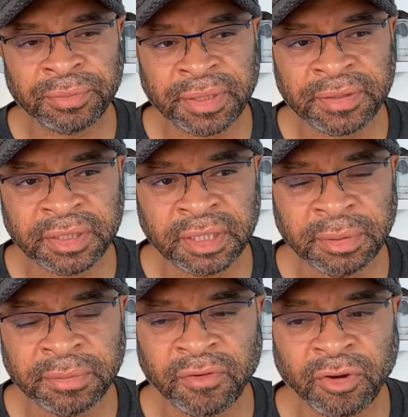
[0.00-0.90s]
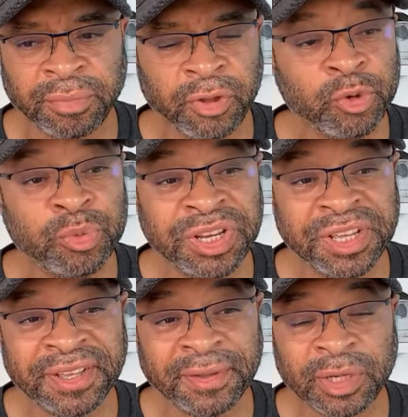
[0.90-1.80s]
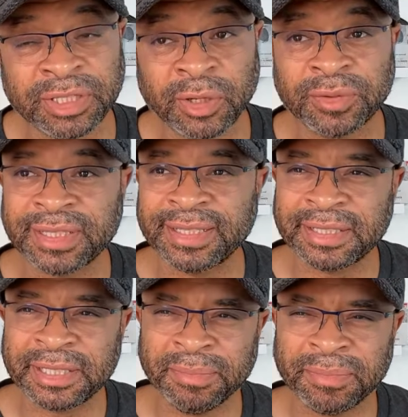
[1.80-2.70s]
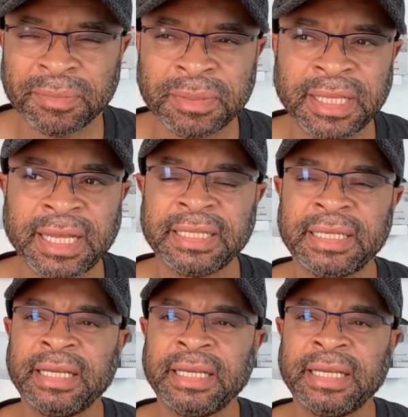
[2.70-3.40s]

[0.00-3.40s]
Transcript: basically before puberty, it results in symptoms that